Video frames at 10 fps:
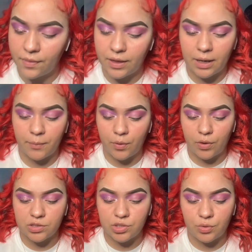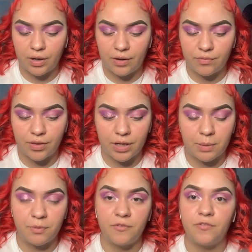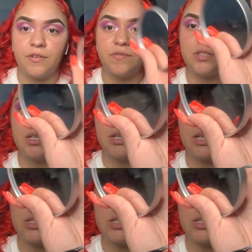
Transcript: then I'm going to grab the number 15. It's